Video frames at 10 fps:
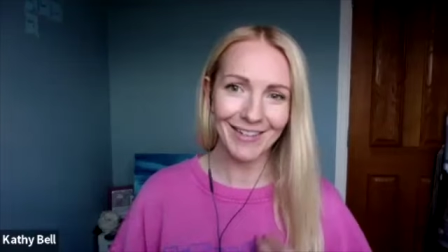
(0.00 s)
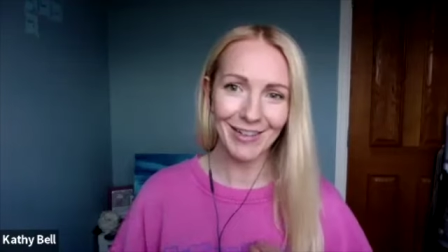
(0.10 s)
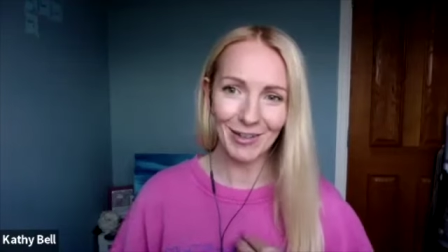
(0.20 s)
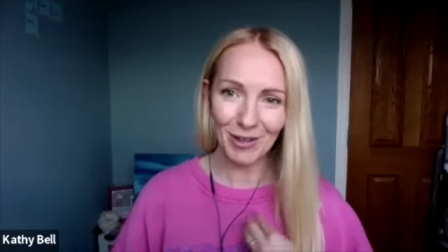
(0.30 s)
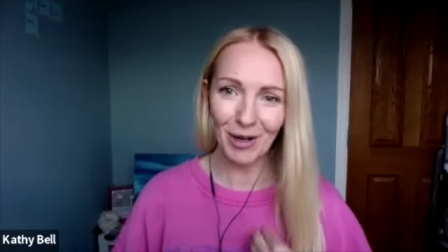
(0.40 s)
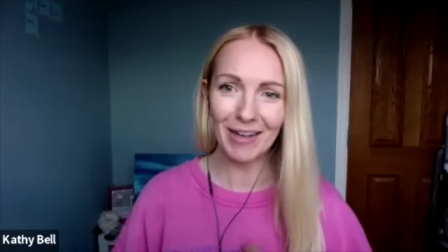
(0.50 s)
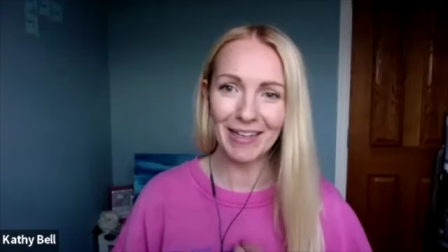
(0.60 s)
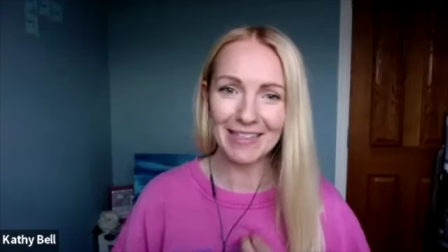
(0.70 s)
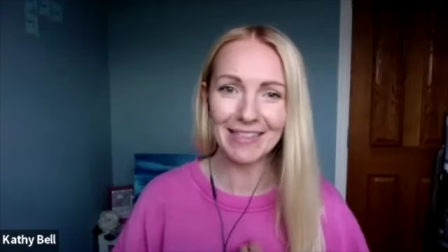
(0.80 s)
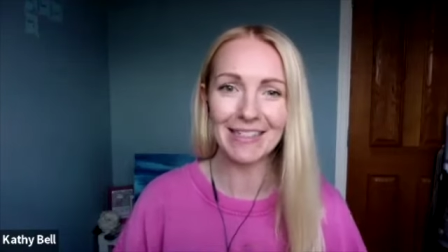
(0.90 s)
and going
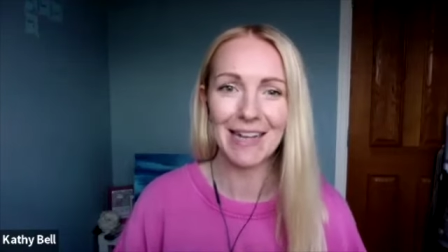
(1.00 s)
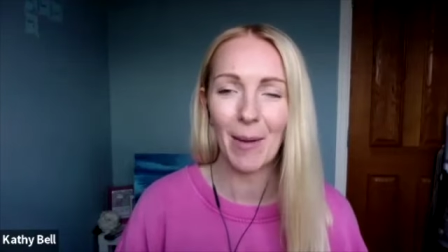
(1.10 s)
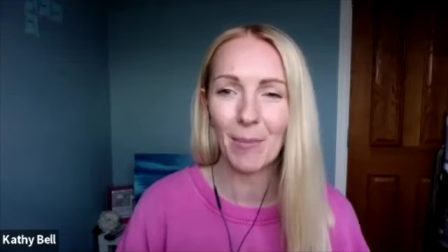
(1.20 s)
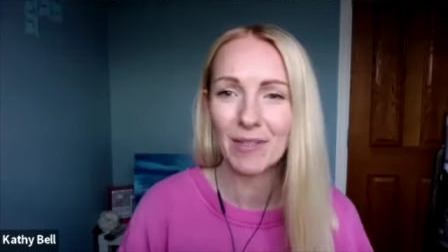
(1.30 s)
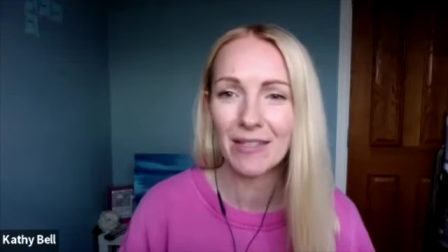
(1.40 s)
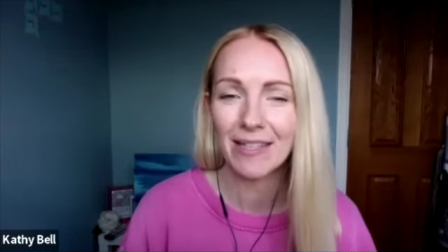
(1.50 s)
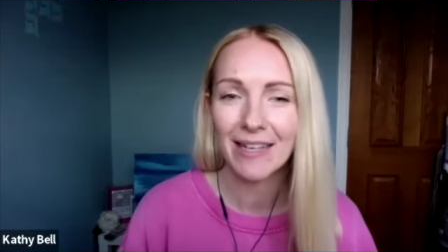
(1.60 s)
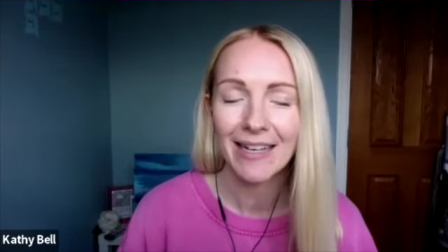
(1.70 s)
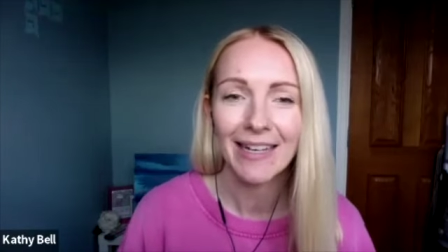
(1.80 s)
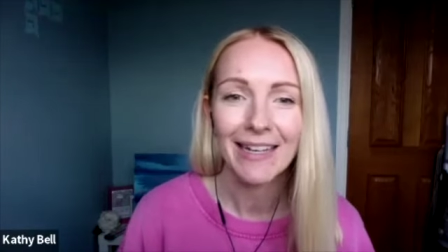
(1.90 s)
into the depths
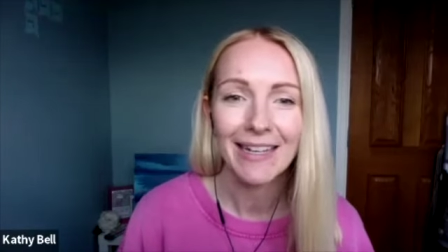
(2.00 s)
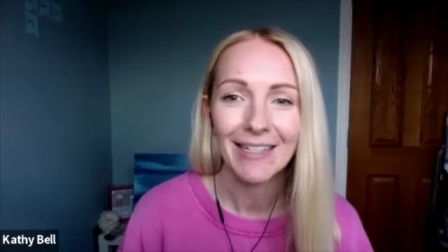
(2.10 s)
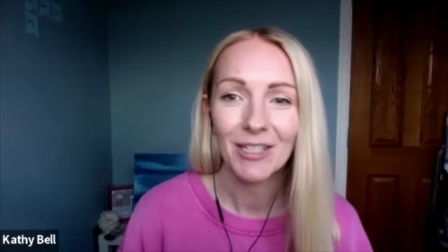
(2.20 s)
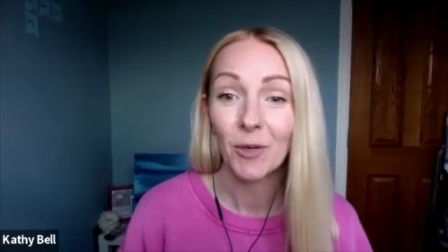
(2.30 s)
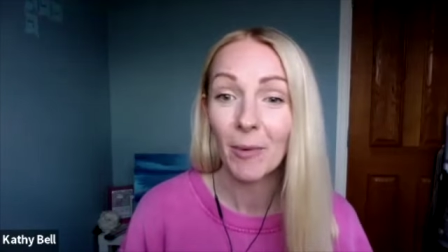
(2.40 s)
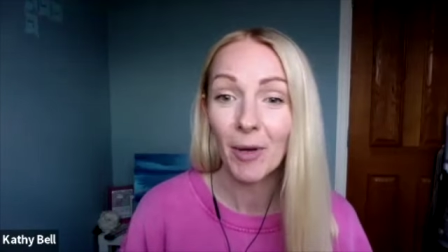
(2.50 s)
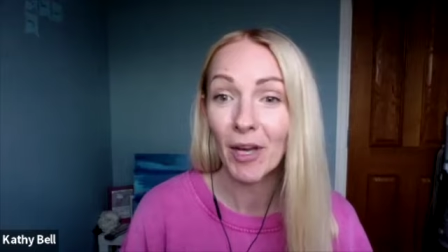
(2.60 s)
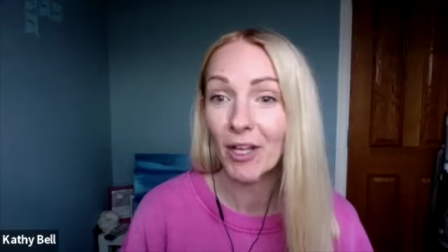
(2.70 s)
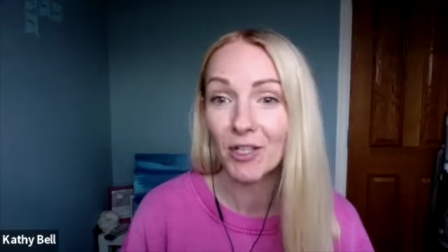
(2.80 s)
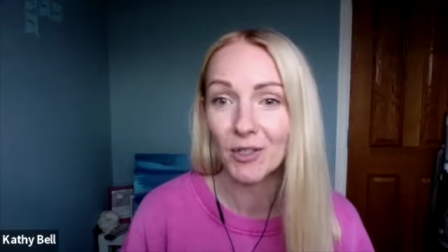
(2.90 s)
to
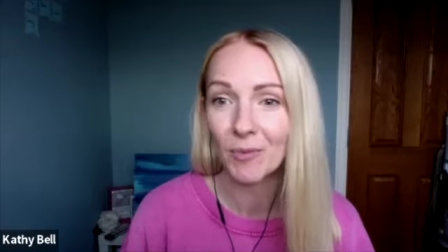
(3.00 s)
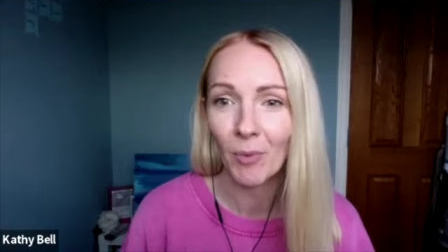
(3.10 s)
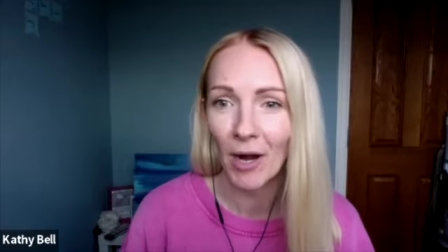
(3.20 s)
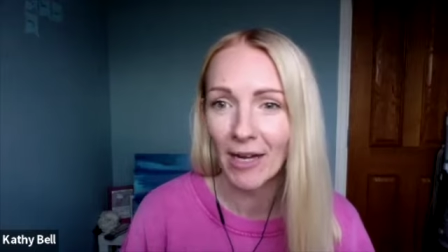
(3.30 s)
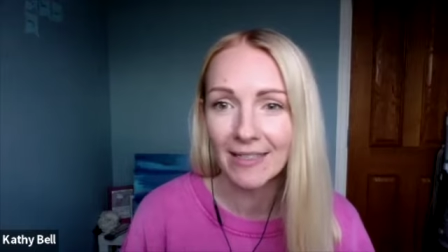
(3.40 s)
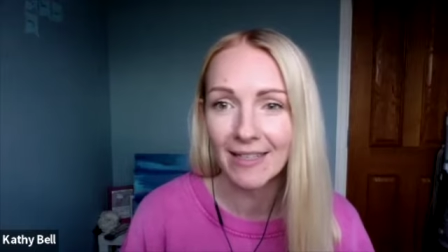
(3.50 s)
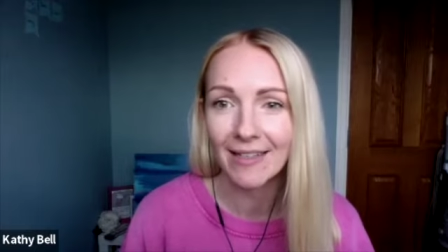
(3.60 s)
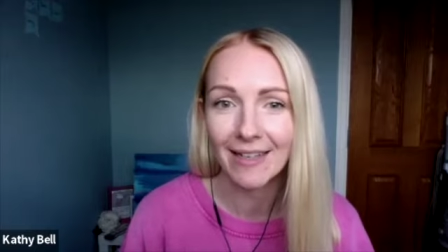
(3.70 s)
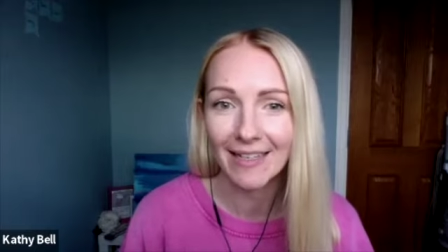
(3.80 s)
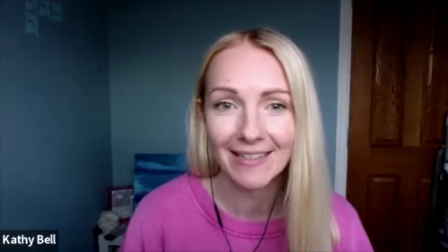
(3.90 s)
emerge brighter,
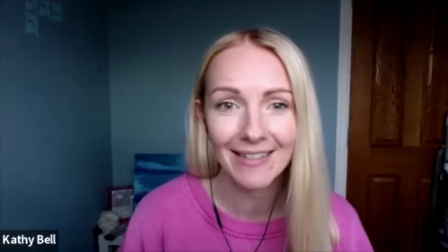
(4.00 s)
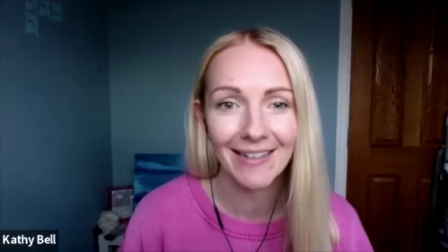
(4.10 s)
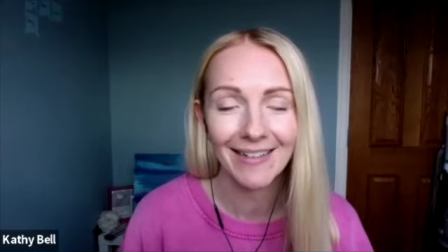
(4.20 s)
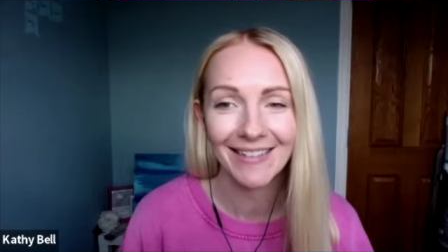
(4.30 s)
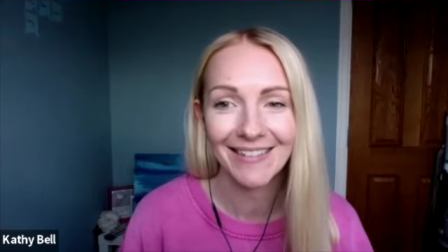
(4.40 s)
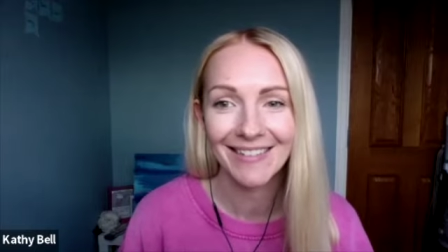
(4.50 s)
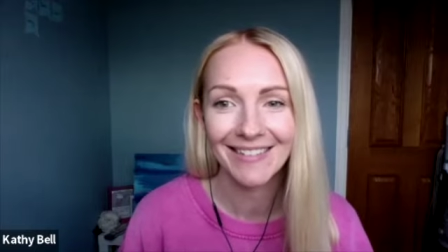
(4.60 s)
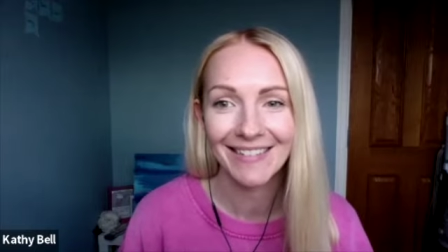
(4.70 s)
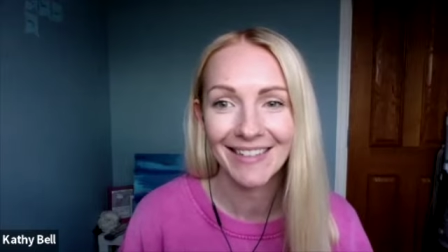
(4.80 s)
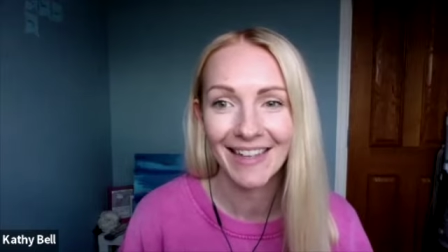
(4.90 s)
lighter
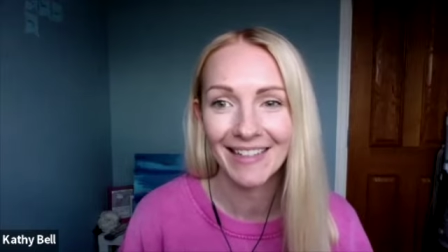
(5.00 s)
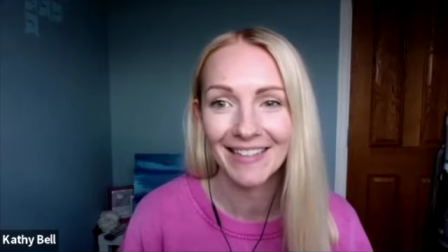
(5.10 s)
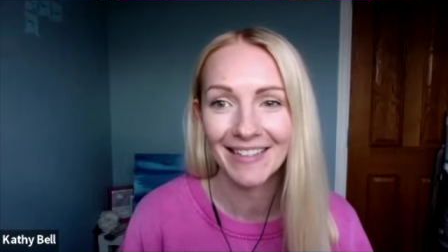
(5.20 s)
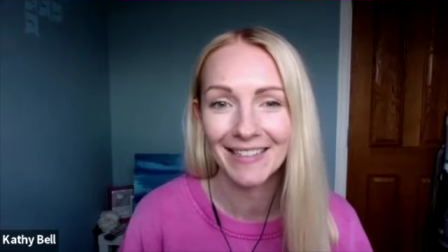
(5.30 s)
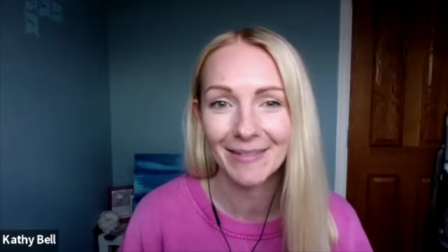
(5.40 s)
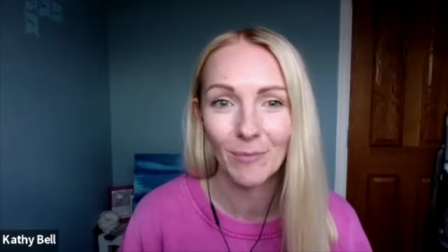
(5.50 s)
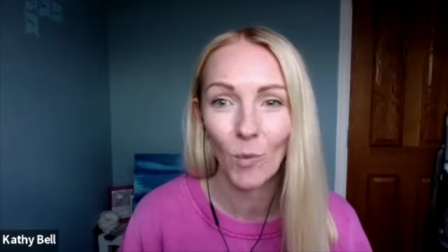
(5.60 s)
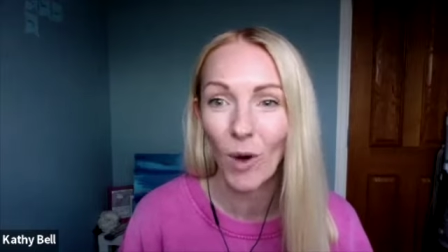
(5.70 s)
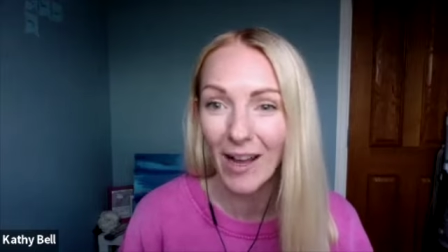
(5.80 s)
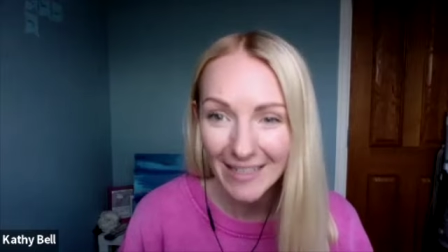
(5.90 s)
and
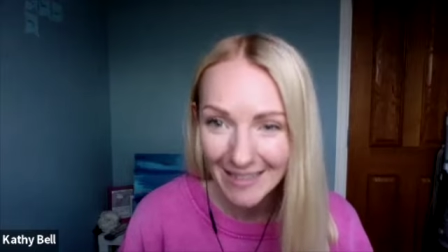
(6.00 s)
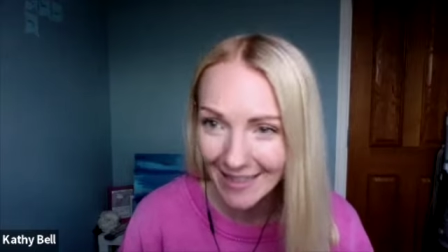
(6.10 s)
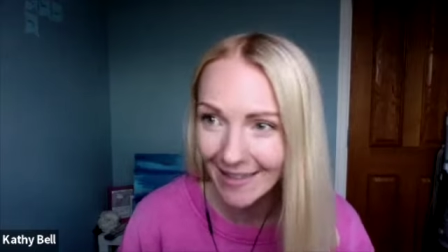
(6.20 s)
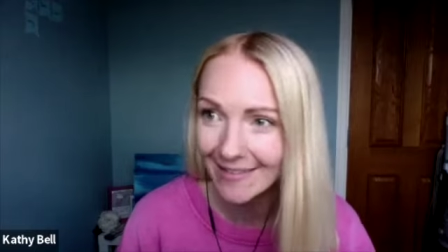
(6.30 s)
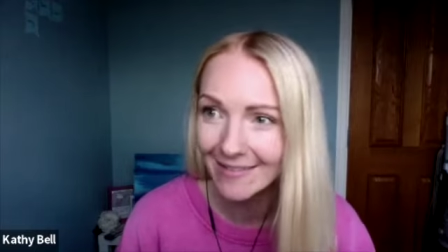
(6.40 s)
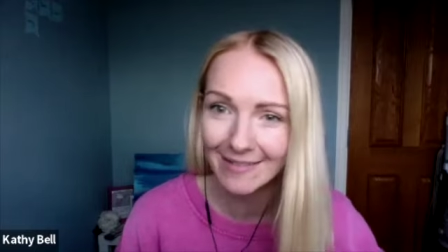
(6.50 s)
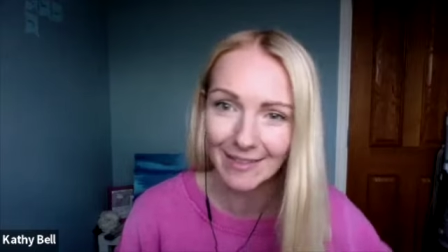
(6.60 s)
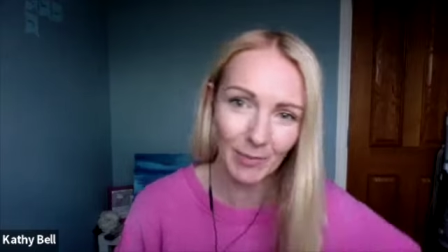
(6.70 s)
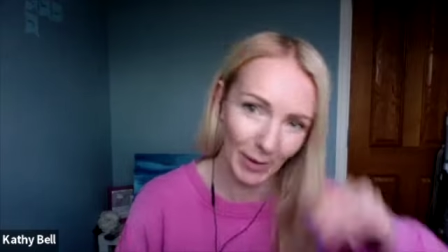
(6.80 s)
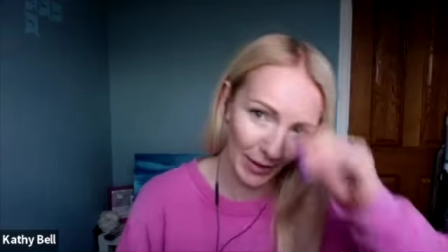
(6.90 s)
wiser, I
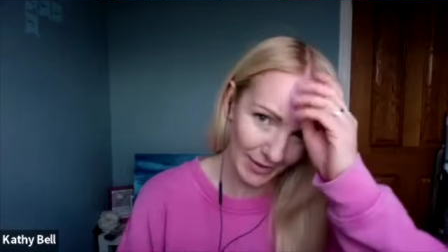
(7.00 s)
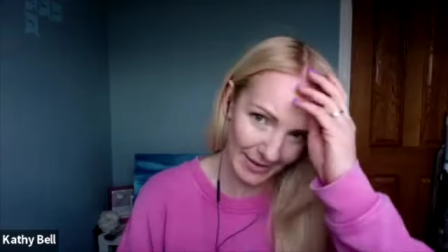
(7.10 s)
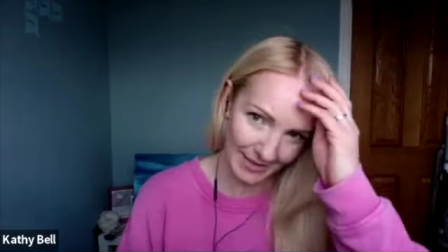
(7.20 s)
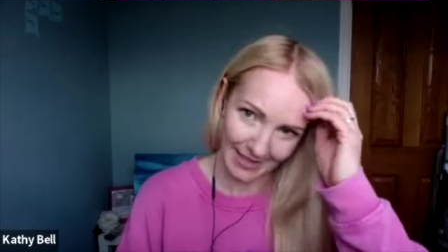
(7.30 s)
suppose.